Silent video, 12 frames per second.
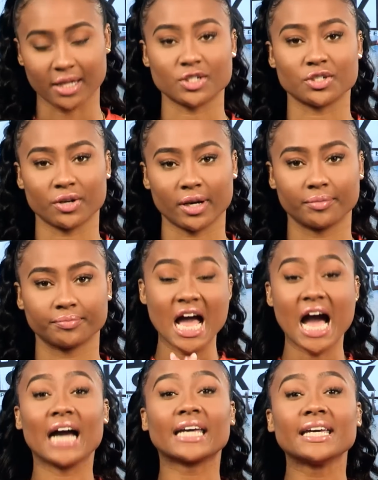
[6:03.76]
history.
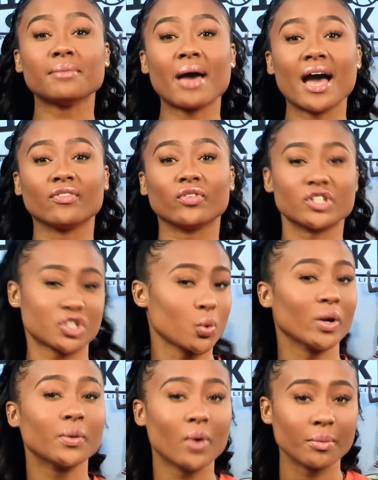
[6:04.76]
Hakeem averaged
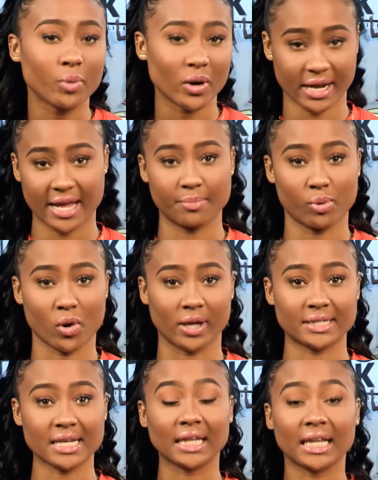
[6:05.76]
21.8
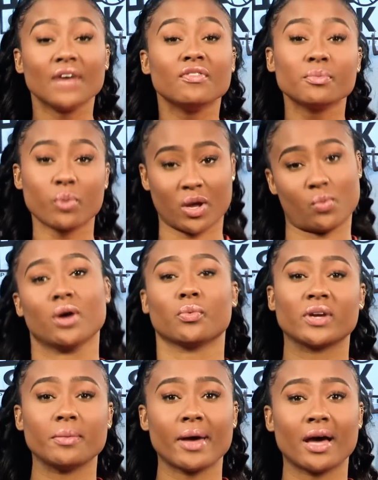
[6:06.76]
points, 11.1
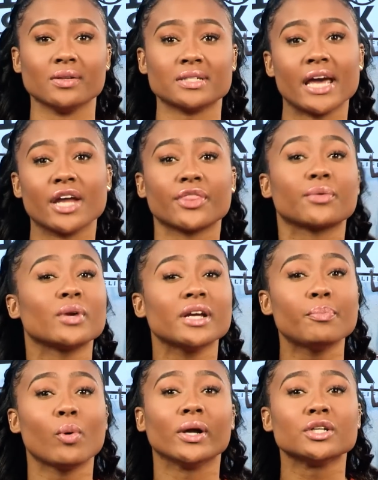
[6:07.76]
rebounds, and
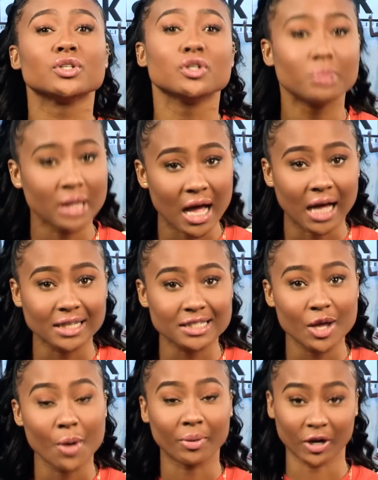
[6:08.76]
3.2
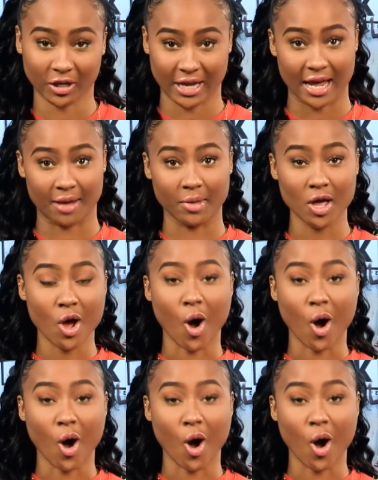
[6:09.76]
blocks per game,